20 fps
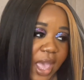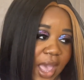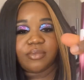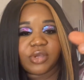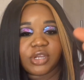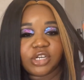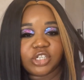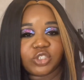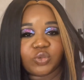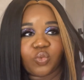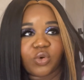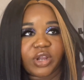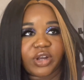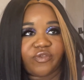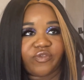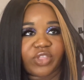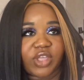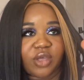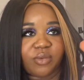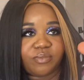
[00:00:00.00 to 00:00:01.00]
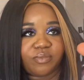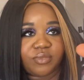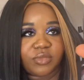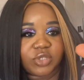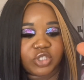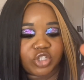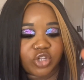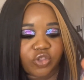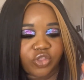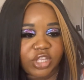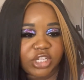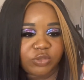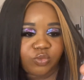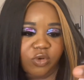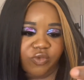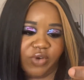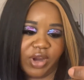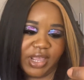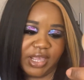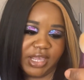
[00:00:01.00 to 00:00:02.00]
Here's one of them. So this
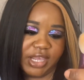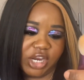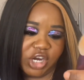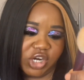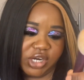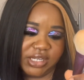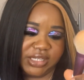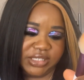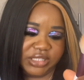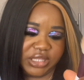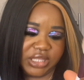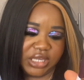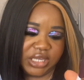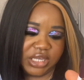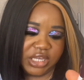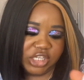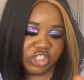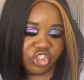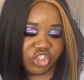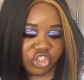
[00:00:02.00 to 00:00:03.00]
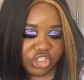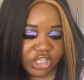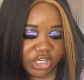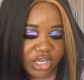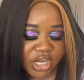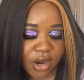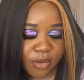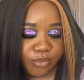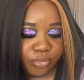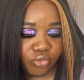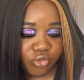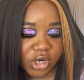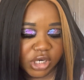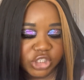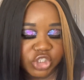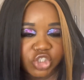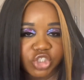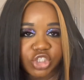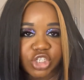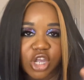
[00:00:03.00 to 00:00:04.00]
one right here is the cheek
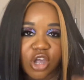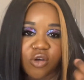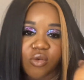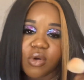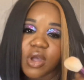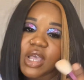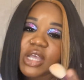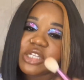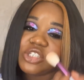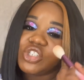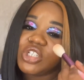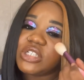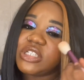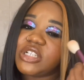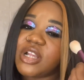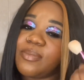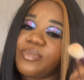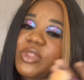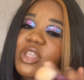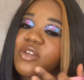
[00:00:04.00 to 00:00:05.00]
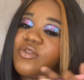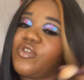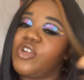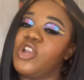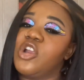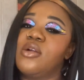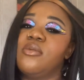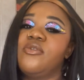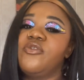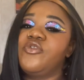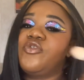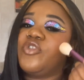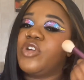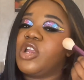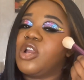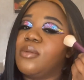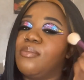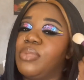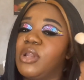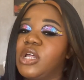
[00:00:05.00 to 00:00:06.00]
brush. So just something for
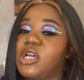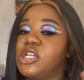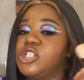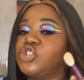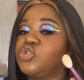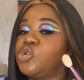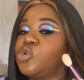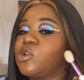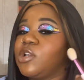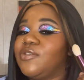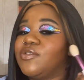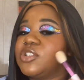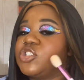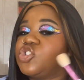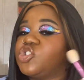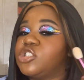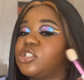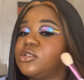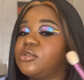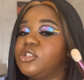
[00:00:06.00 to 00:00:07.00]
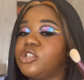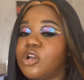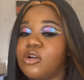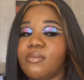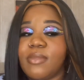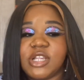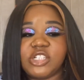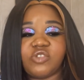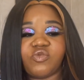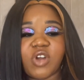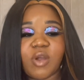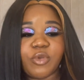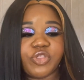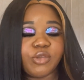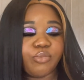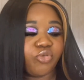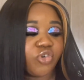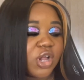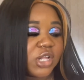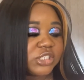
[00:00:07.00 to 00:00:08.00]
your blush, or you can even just, you know, mess around with the
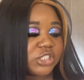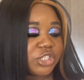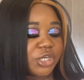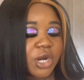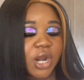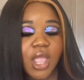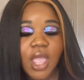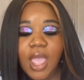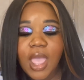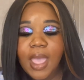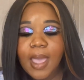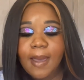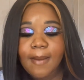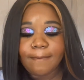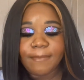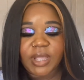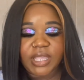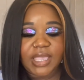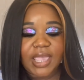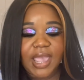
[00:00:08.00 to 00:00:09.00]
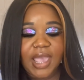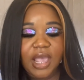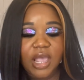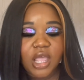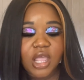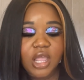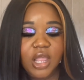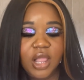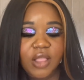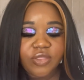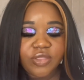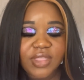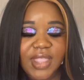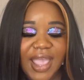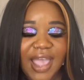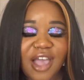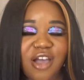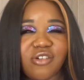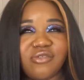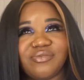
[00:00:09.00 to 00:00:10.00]
bronzer. But yeah.
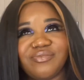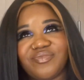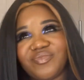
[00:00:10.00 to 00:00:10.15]
Now,